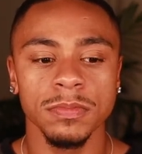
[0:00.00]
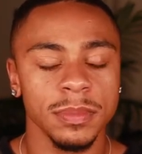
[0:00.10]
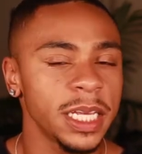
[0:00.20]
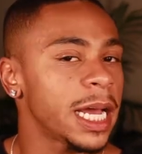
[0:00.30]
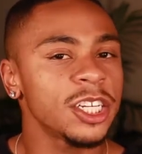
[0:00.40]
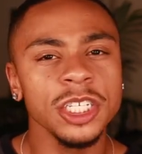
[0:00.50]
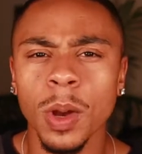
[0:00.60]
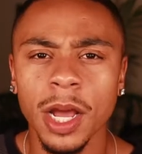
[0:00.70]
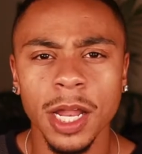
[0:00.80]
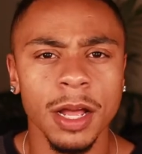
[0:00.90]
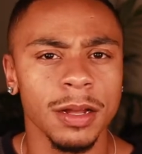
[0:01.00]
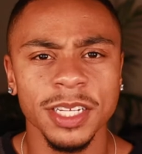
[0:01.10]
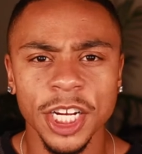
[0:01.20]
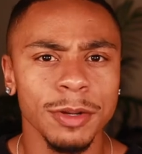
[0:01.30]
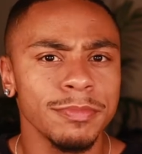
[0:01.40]
yeah, just walk along,
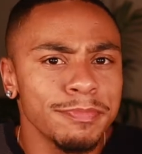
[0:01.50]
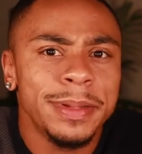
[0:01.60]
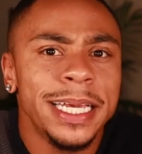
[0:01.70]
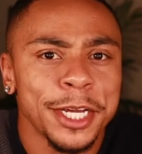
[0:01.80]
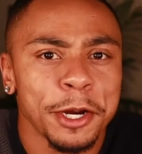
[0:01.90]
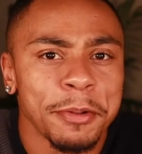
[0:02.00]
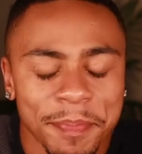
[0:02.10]
you know, be here.